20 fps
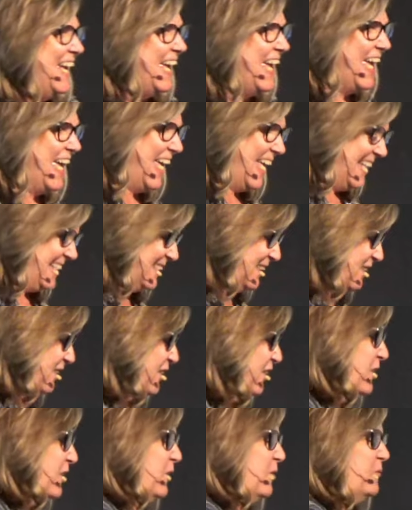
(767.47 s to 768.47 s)
And
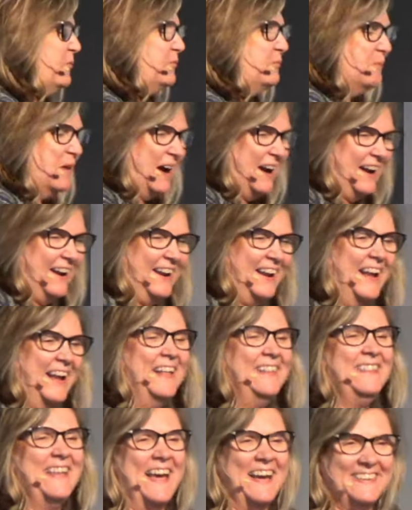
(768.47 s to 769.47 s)
my
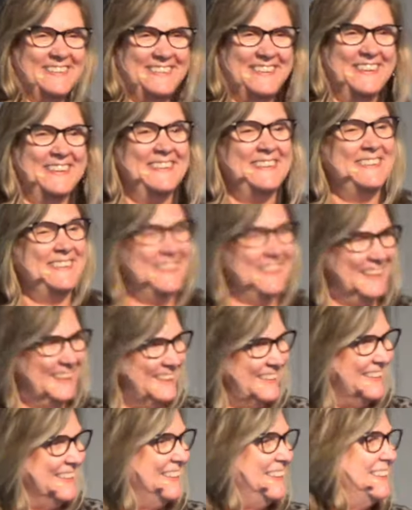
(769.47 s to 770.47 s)
next
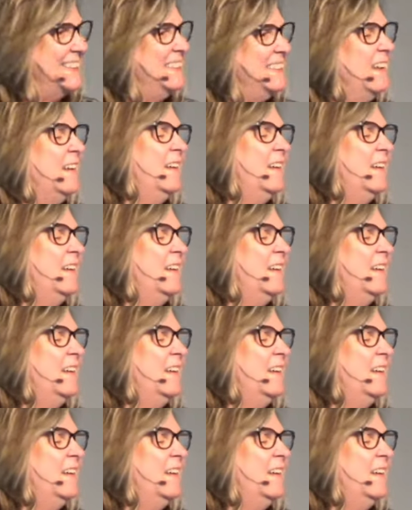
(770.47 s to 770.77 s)
instinct is,